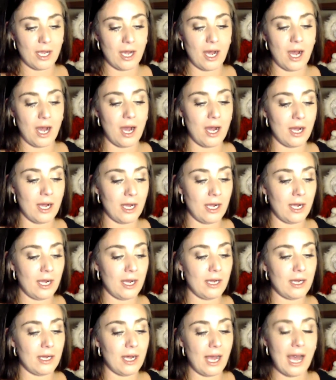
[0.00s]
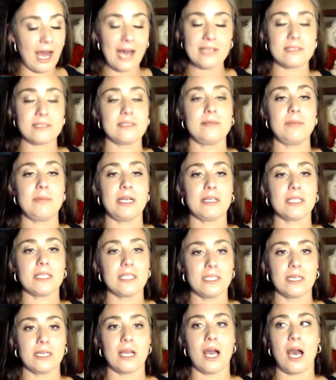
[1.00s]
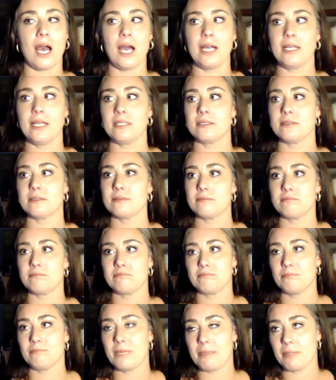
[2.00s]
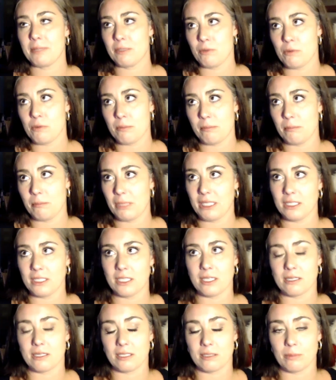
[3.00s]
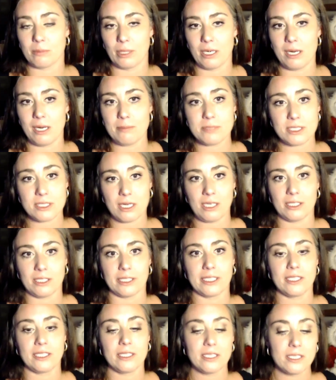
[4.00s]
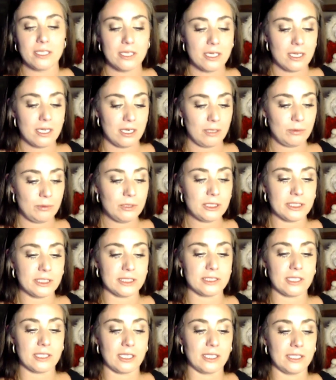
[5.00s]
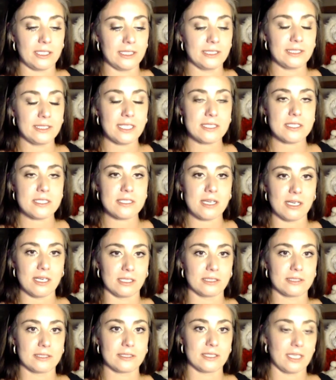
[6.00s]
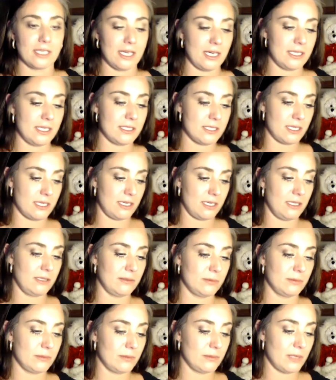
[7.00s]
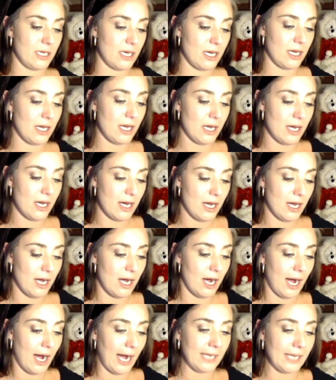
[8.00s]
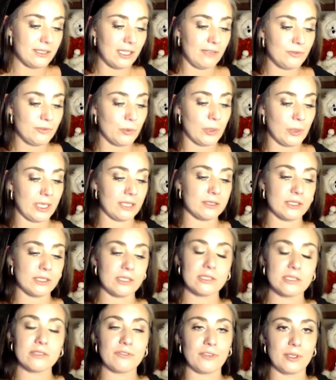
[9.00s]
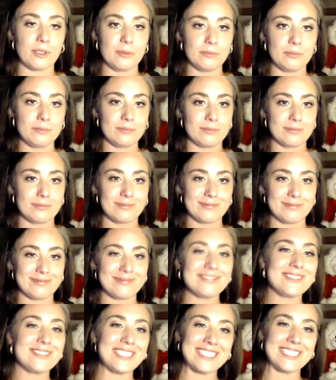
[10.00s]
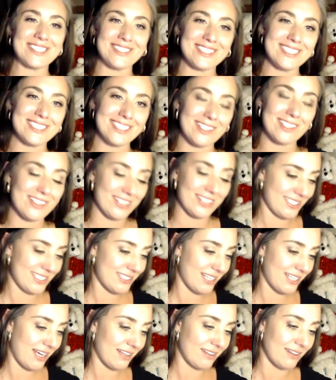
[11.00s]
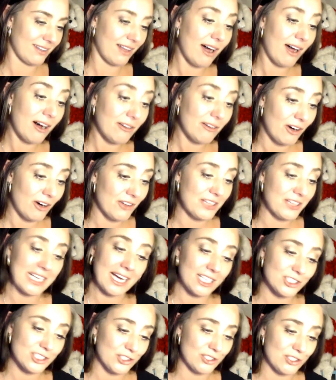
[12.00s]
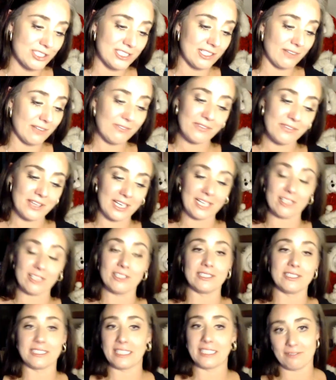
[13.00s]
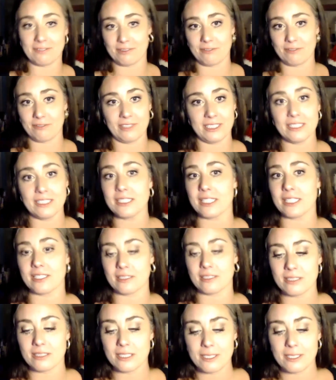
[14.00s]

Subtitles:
as an American, maybe it won't mean anything, but I'm sorry. I'm really sorry, and that sucks. And I loved what I learned from researching all this. I love all the extra stuff that I couldn't even fit in here.